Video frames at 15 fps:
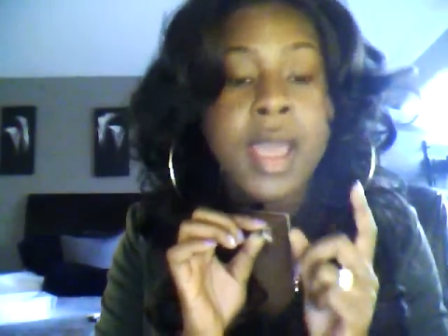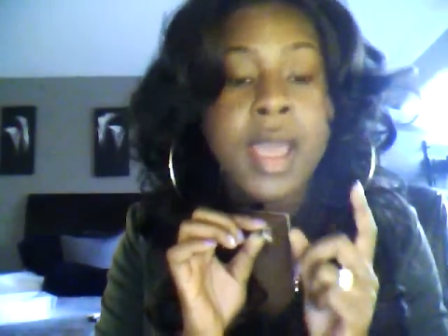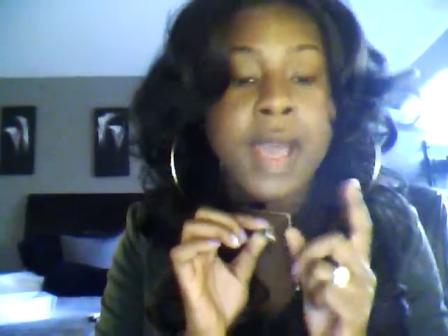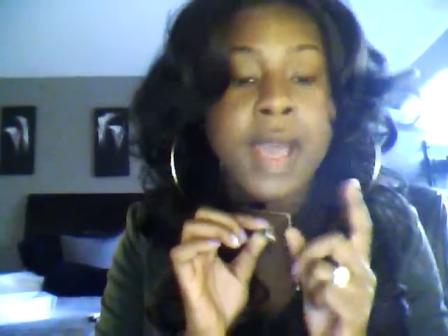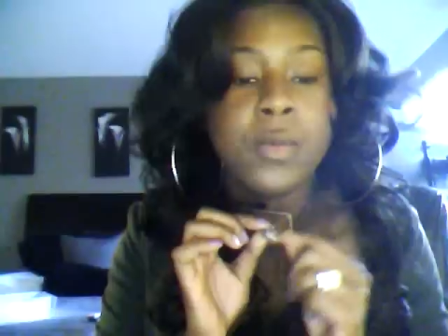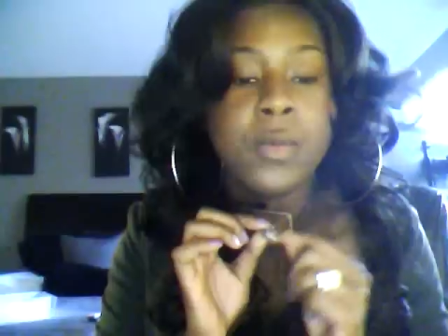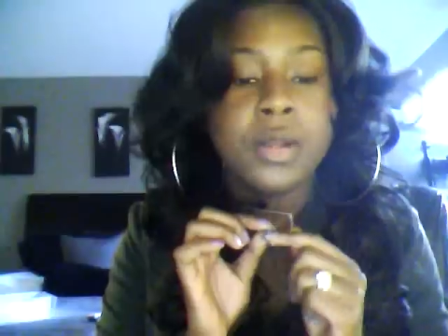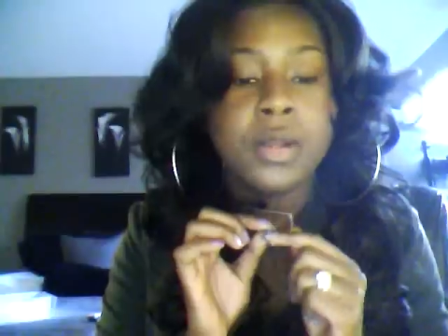I
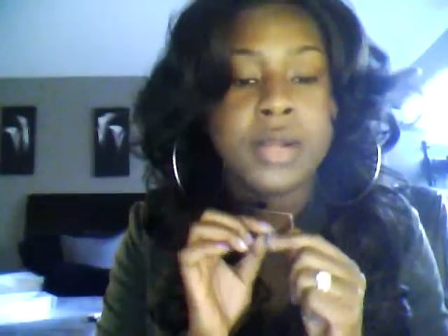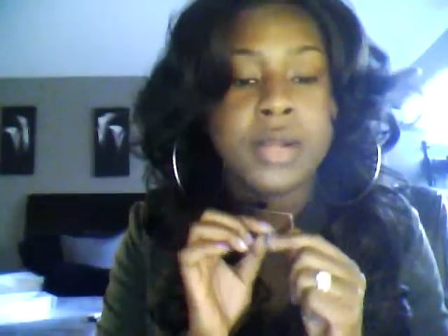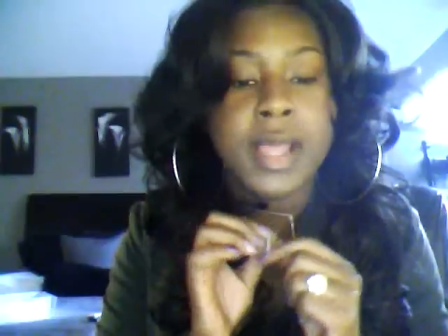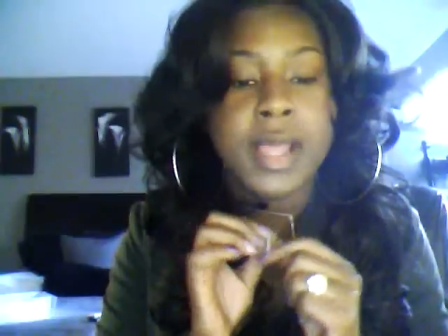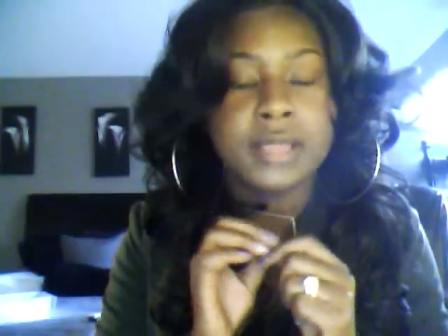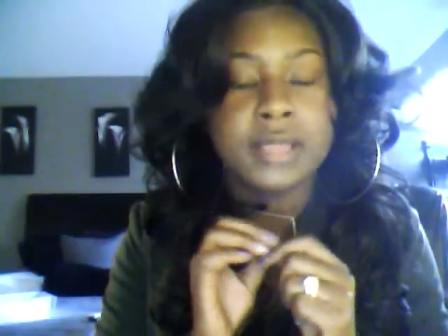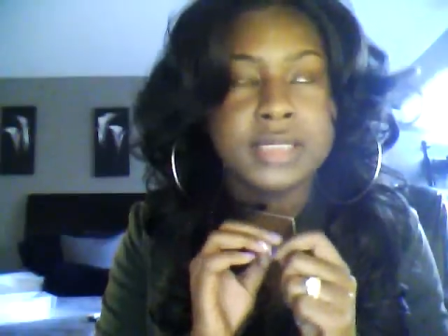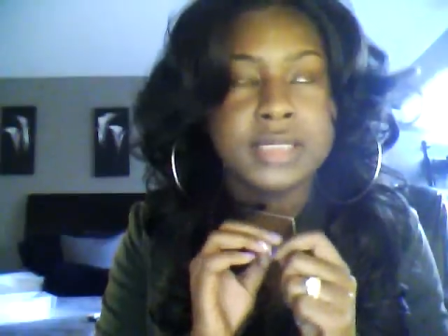won her
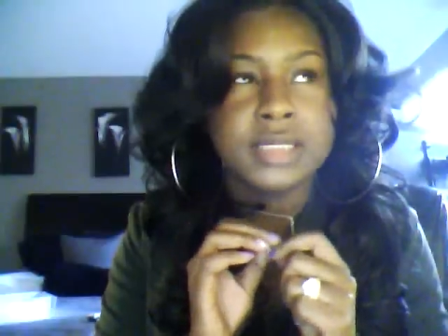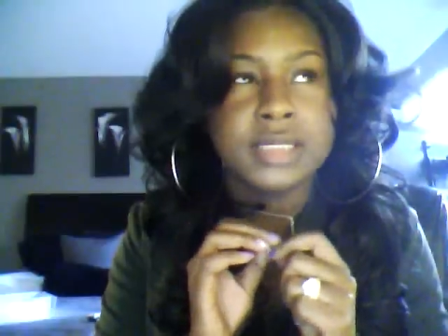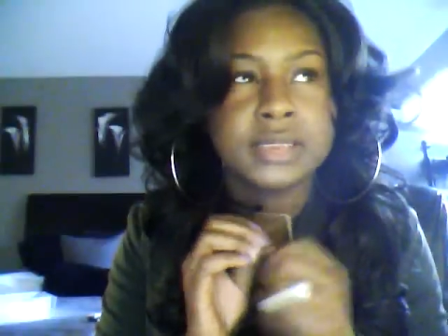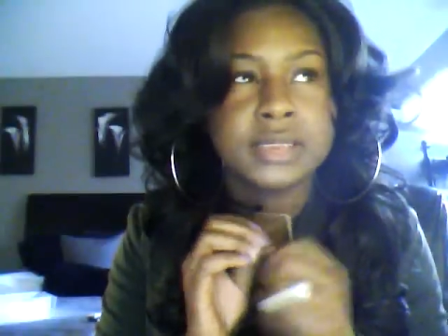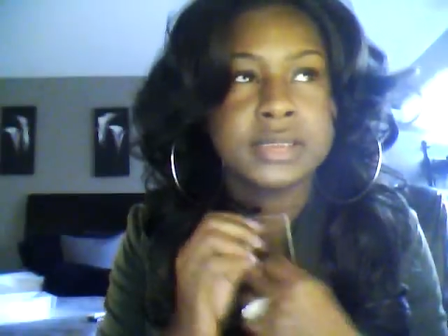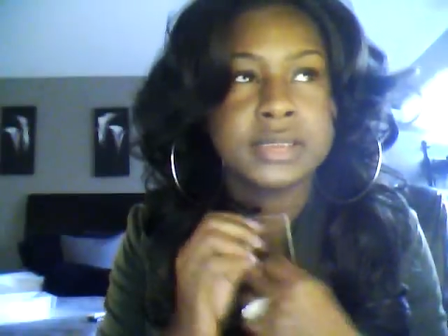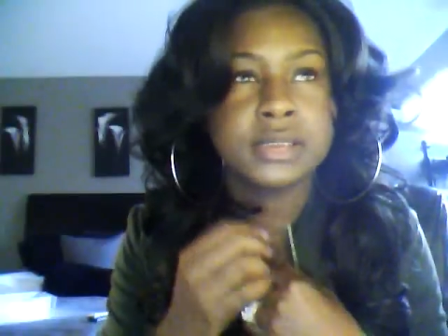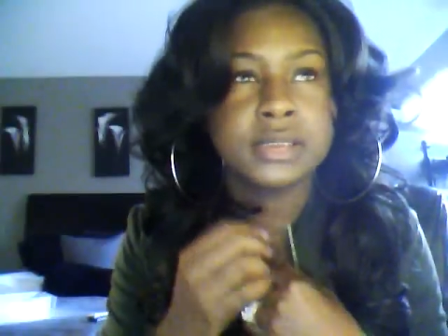
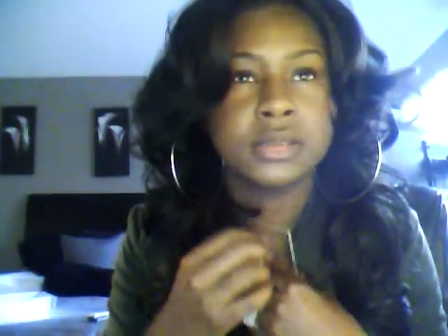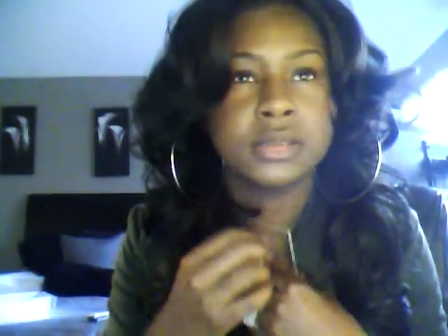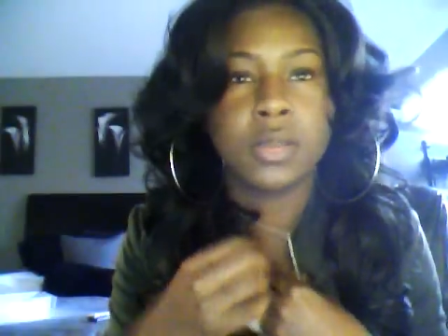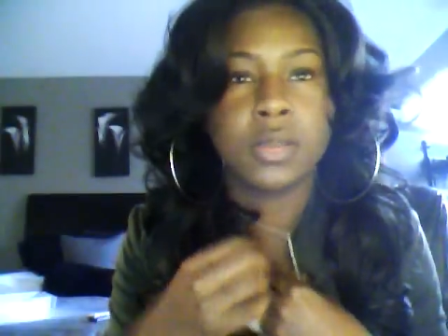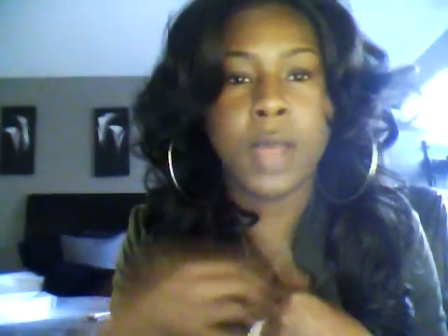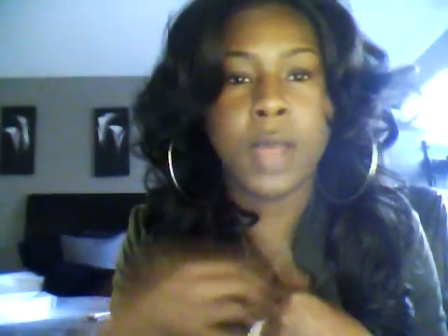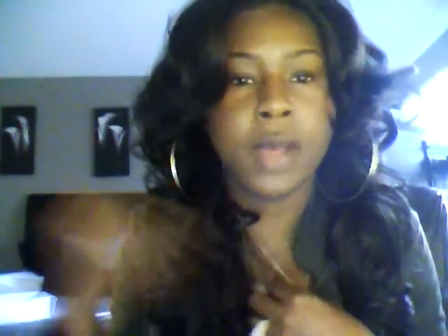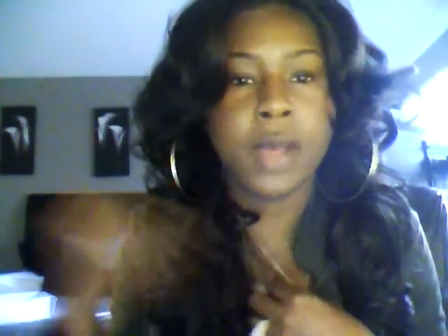contest a
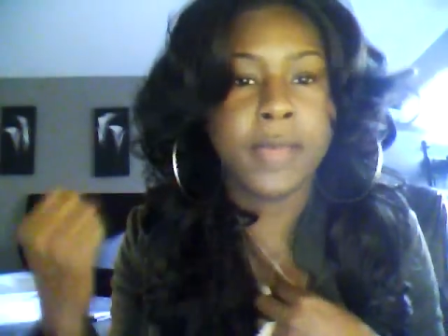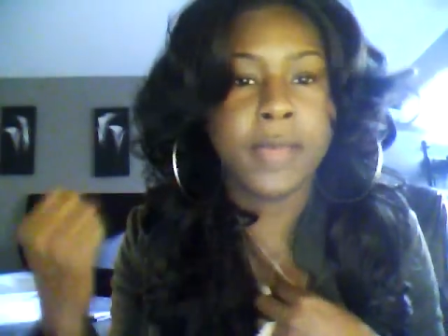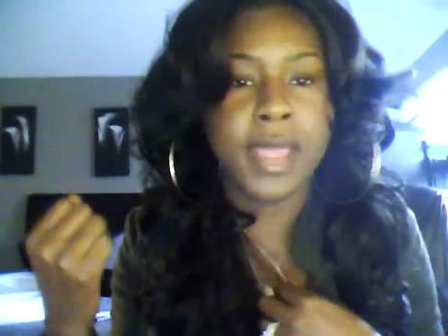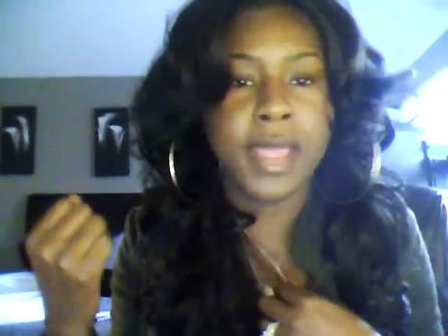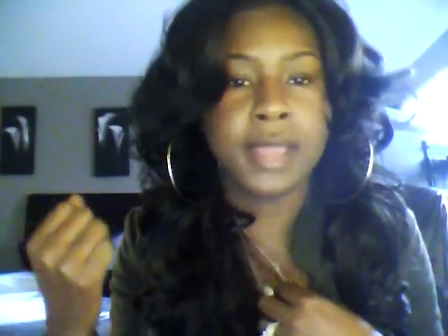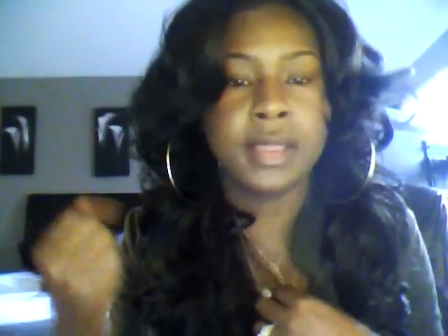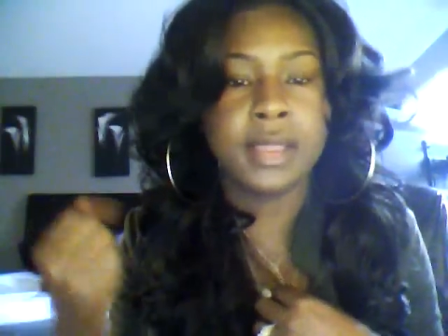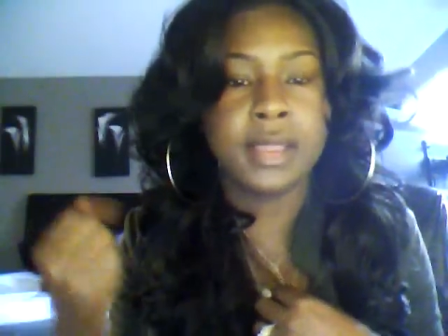while back.